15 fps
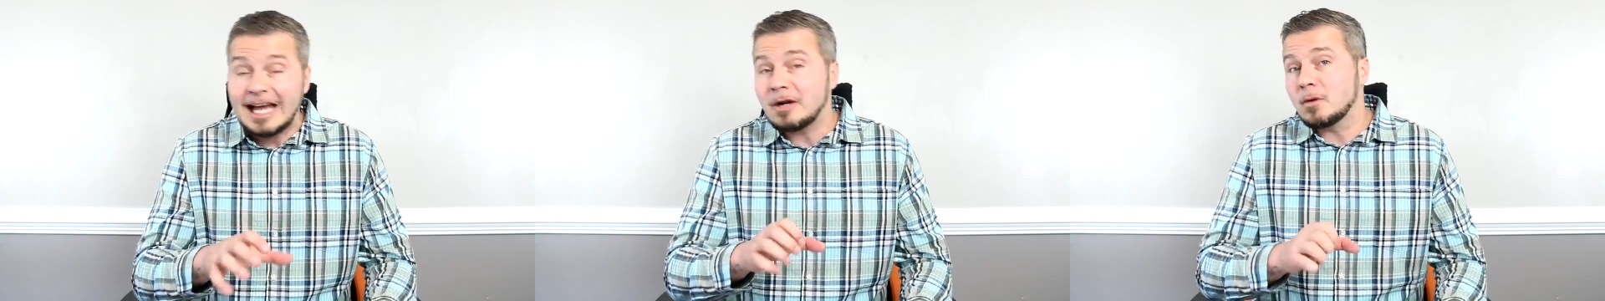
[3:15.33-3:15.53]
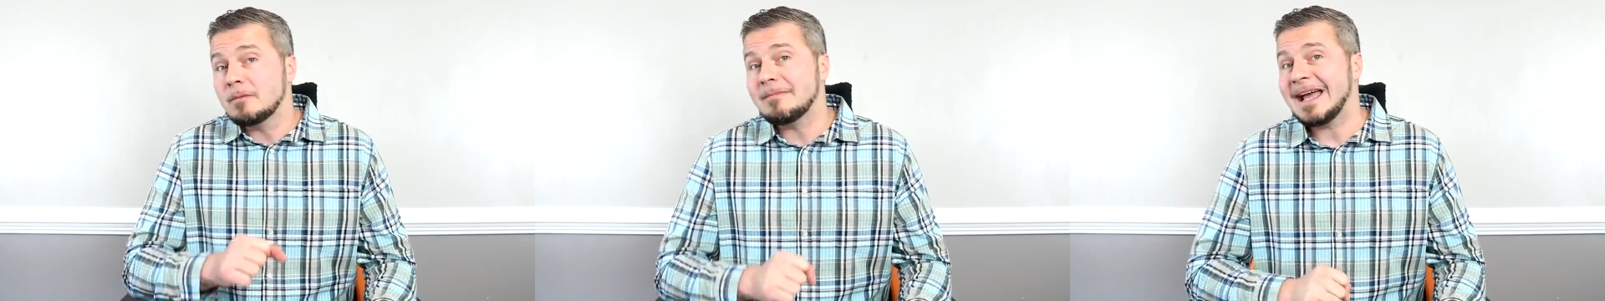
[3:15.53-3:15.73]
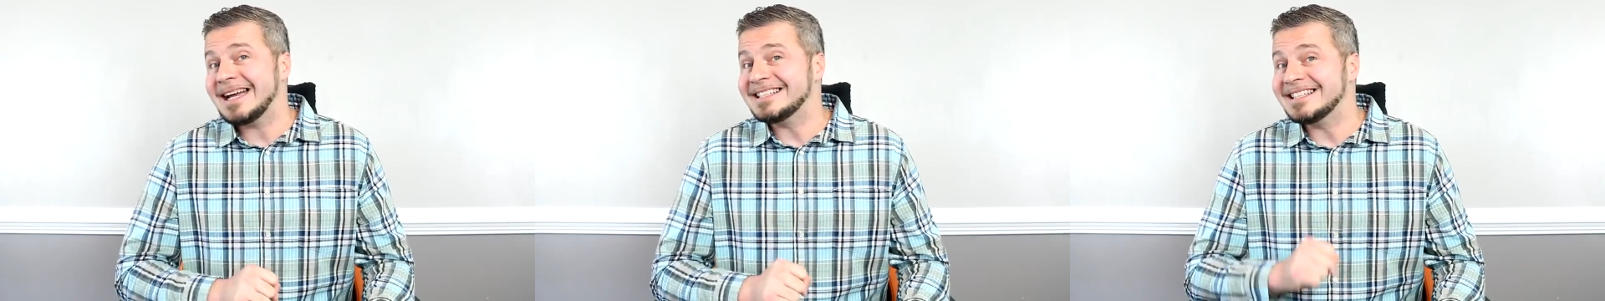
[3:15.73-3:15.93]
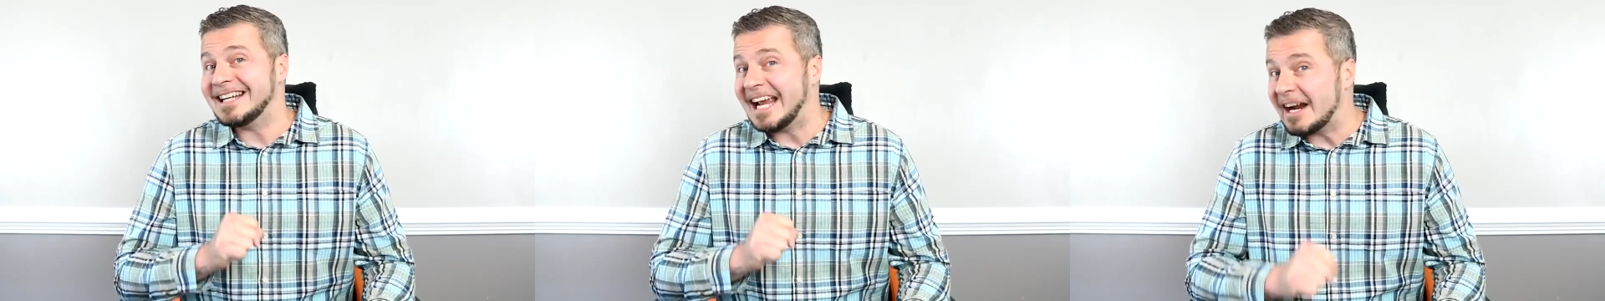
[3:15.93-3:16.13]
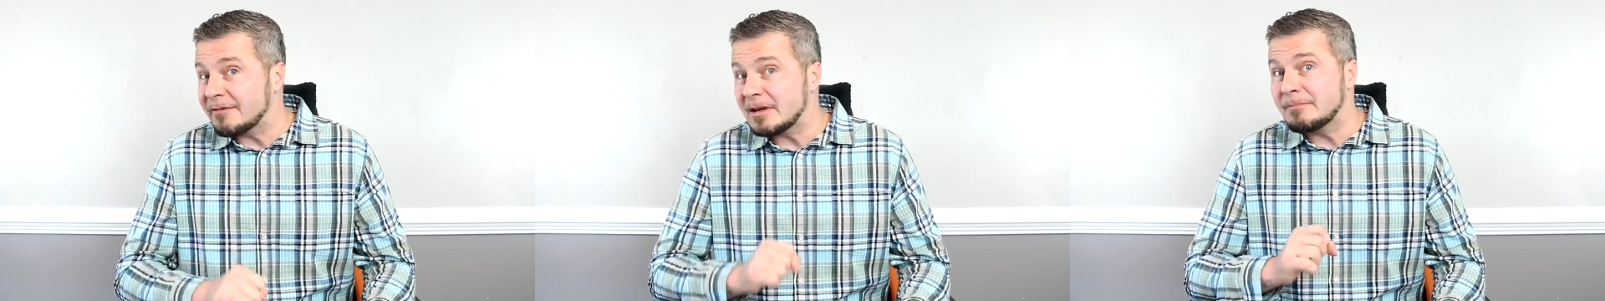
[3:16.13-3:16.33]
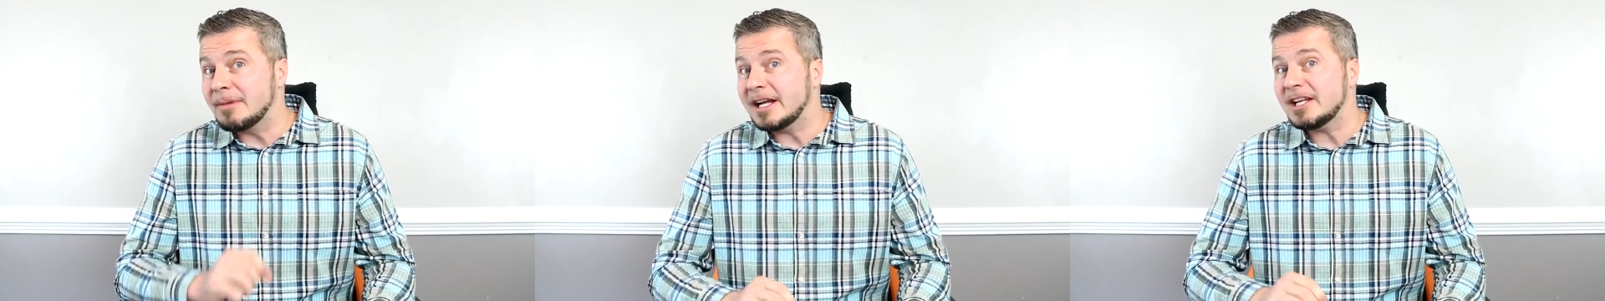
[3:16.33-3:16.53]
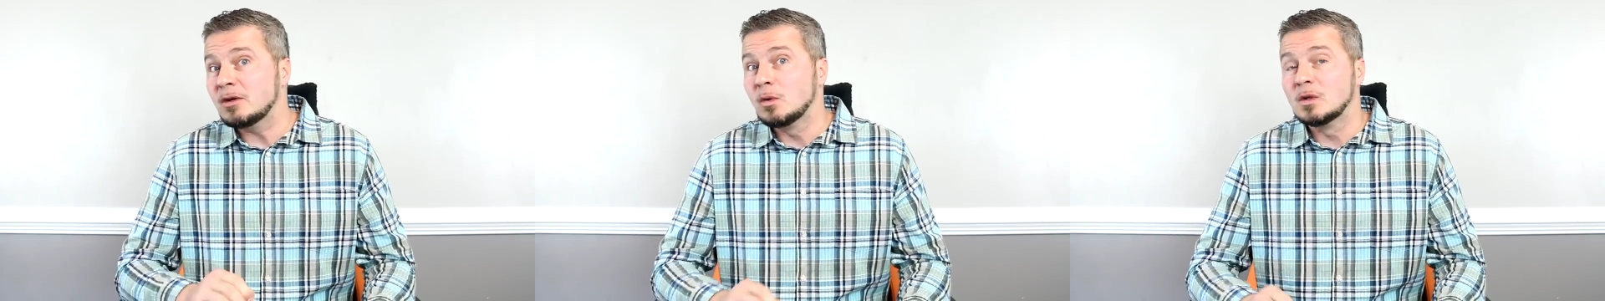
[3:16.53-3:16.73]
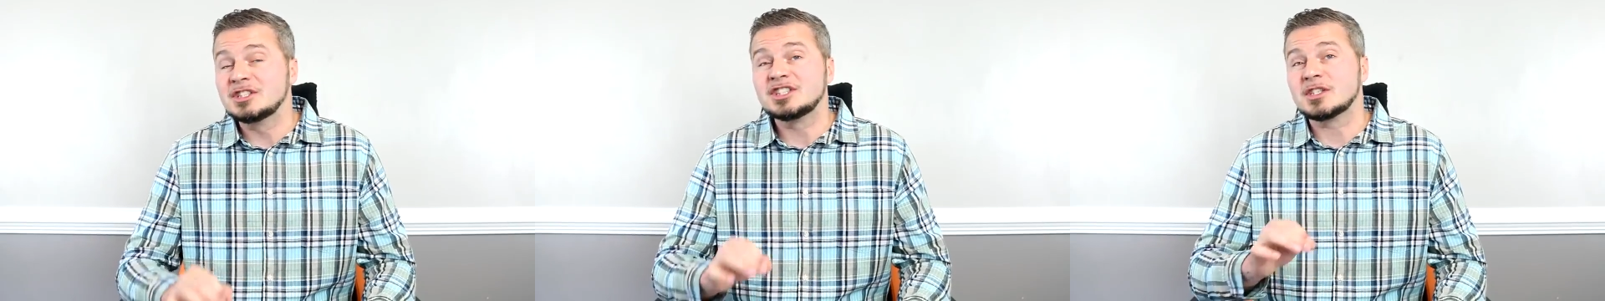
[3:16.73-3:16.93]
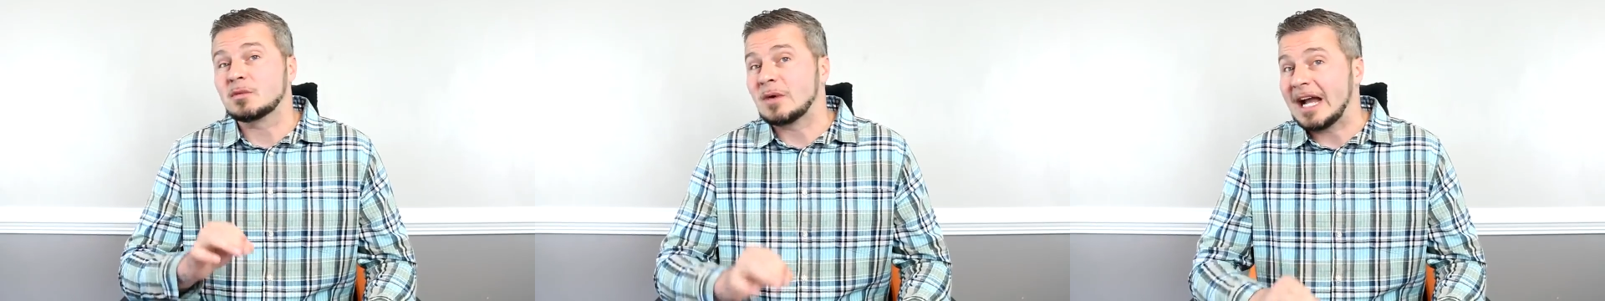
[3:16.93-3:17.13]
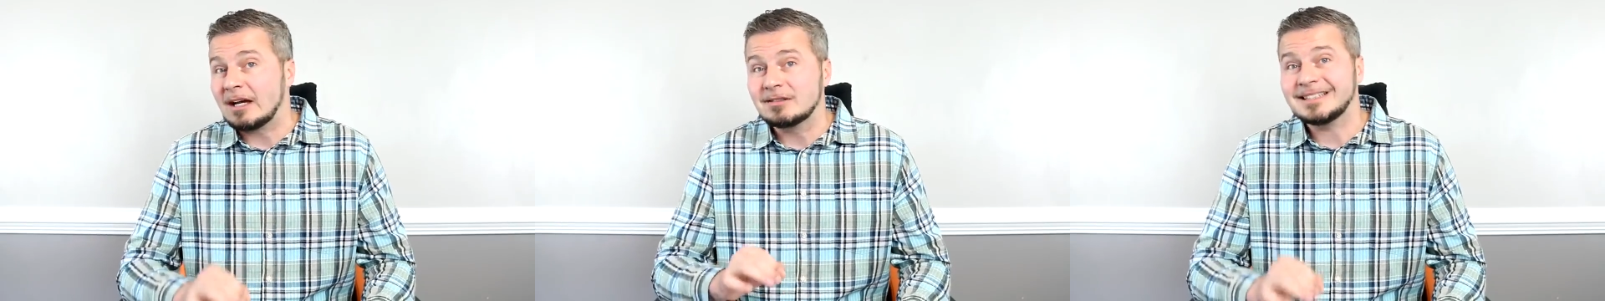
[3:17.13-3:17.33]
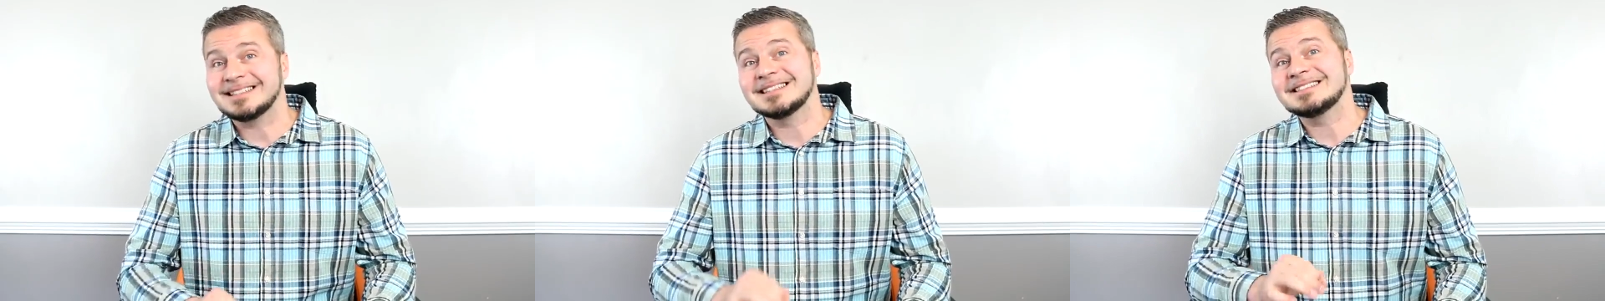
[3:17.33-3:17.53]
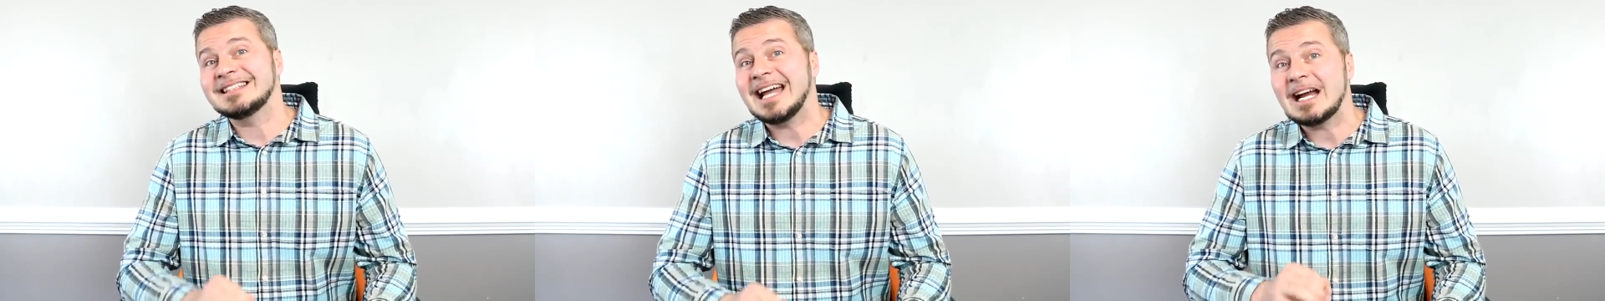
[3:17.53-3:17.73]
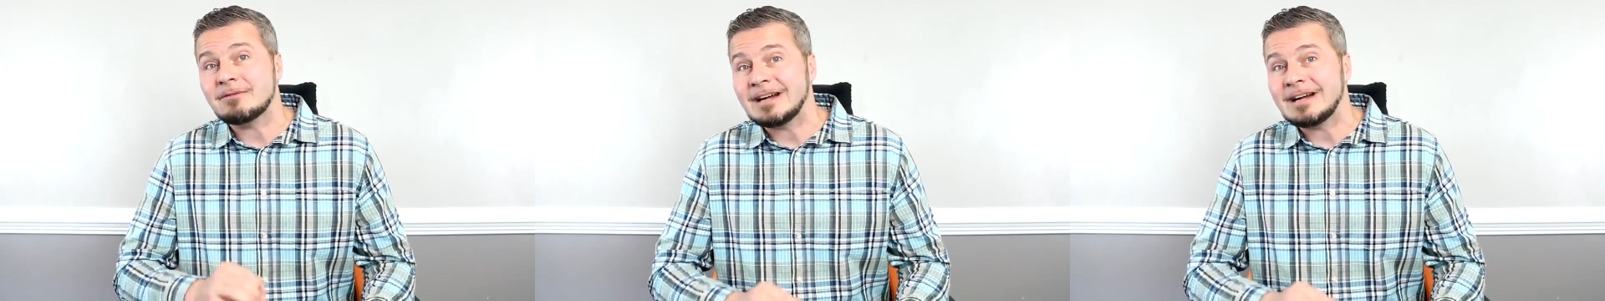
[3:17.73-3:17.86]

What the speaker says: You got to imagine everybody who is surrounding this guy